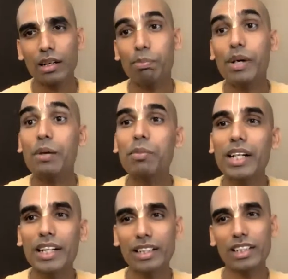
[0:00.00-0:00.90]

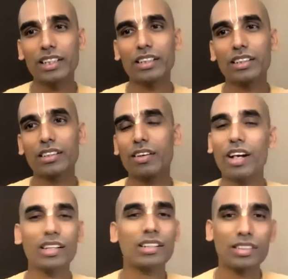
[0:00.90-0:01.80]
permanently,
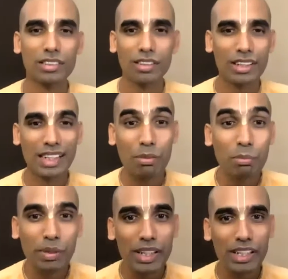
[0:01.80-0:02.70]
not
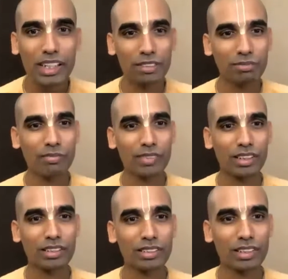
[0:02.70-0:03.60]
temporarily,
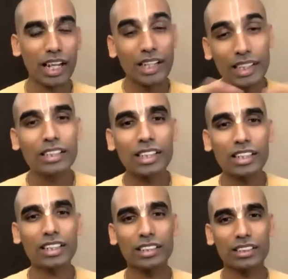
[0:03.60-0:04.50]

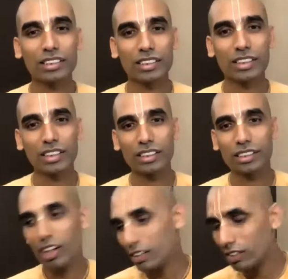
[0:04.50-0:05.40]
eternally,
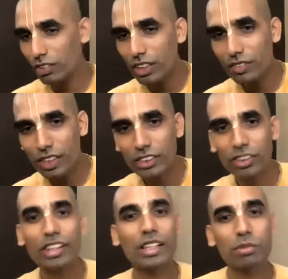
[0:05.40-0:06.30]
not only for a
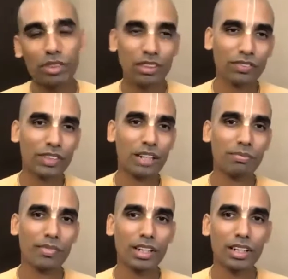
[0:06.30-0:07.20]
short amount of
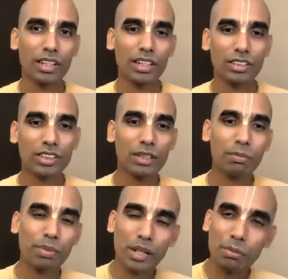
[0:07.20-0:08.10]
time. So
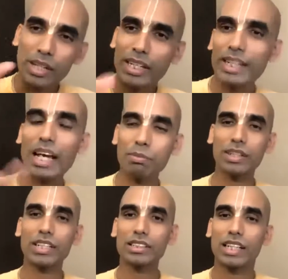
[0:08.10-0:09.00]
that permanent
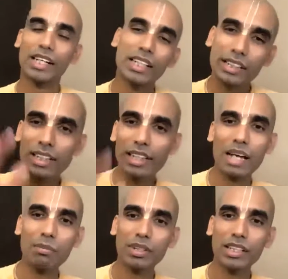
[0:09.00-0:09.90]
happiness, eternal
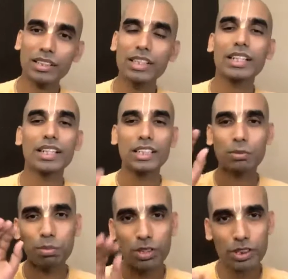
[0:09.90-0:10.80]
happiness is
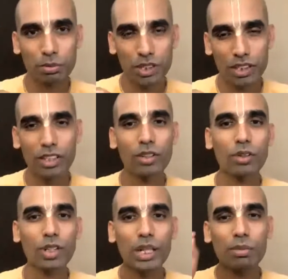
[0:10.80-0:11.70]
possible
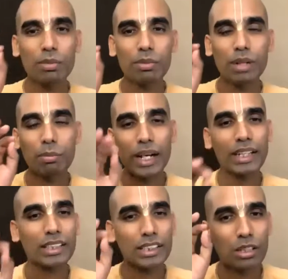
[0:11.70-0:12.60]
only by
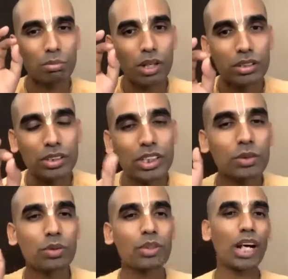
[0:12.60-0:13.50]
practicing bhakti
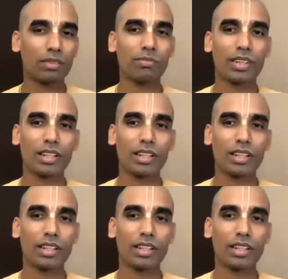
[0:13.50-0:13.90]
yoga,